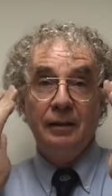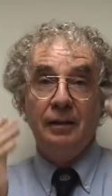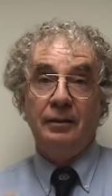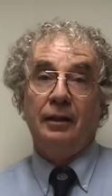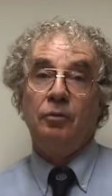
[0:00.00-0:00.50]

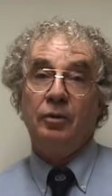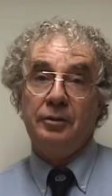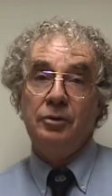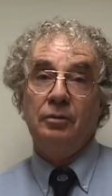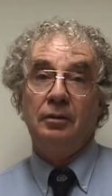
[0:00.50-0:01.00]
and that'll work
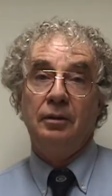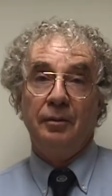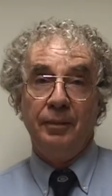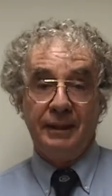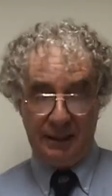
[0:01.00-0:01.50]
too
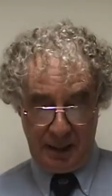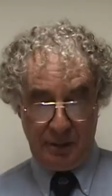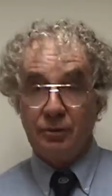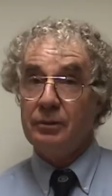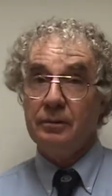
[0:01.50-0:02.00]
on many
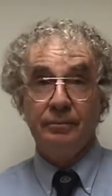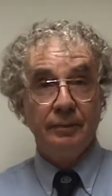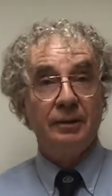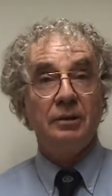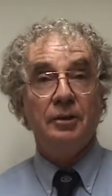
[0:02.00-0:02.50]
occasions.
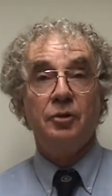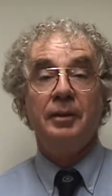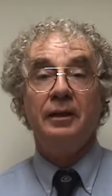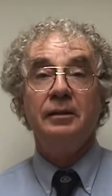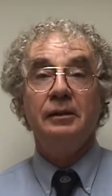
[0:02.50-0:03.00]
That's not so bad.